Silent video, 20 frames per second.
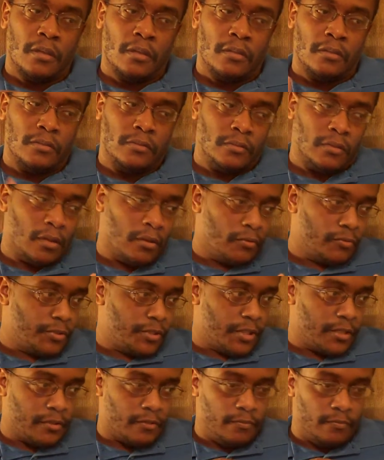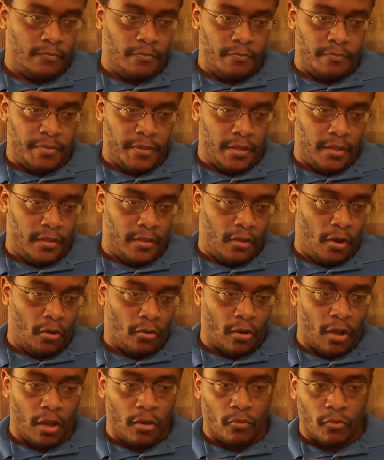you know, just be,
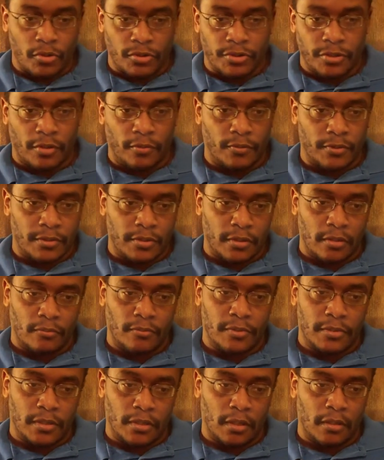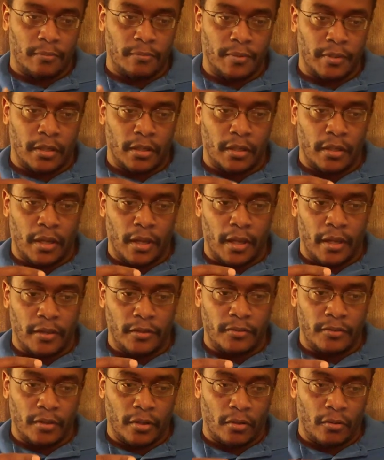okay, what's up, what's up, what's up, but hey,
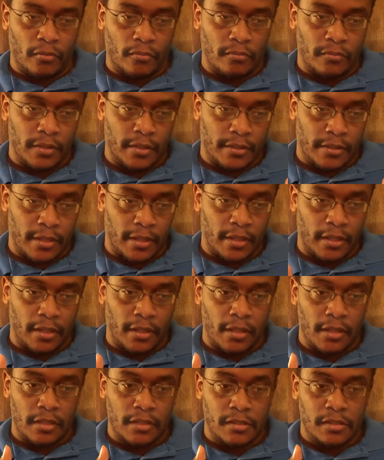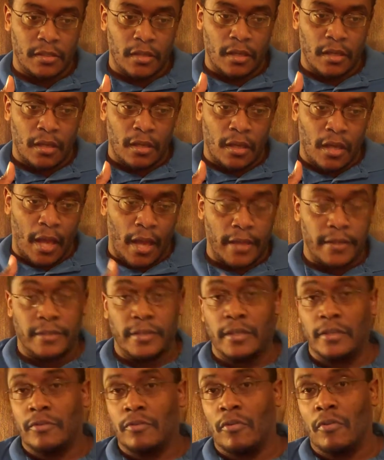you know, the thing is, I
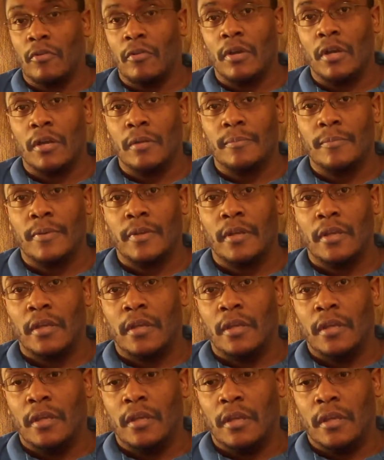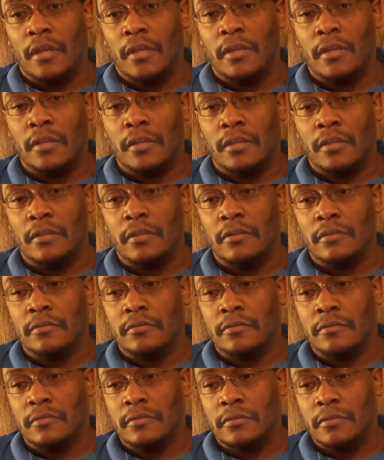did grow up in,
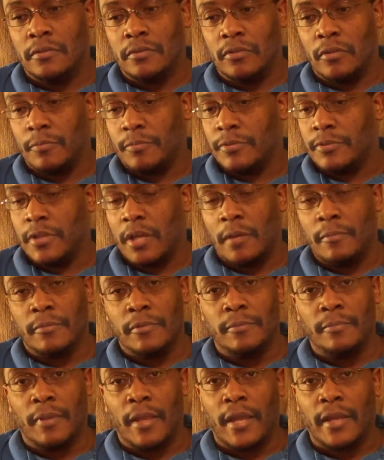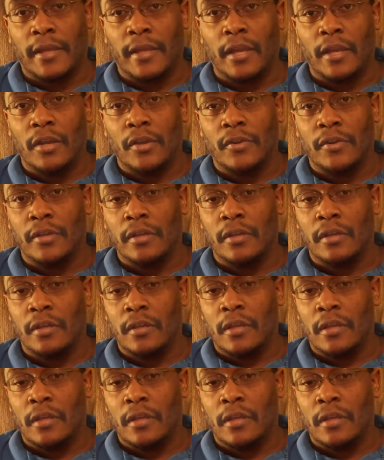you know, predominantly black area,